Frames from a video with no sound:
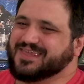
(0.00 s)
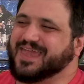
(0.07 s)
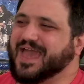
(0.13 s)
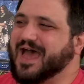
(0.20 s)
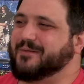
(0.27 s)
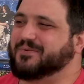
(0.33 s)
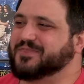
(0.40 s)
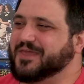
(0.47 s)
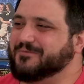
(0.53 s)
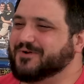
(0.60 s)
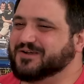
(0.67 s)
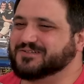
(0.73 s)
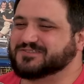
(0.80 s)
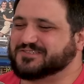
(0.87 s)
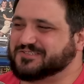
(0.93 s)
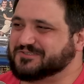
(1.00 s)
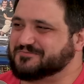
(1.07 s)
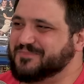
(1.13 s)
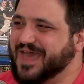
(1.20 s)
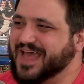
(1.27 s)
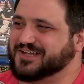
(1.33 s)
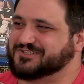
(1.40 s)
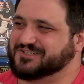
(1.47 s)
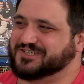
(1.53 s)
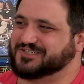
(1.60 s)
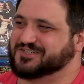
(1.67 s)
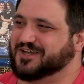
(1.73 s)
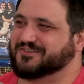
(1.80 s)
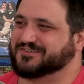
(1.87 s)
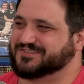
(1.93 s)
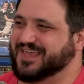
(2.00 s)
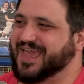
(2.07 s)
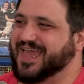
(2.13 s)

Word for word: out of here. Yeah, but they weren't smashing each other's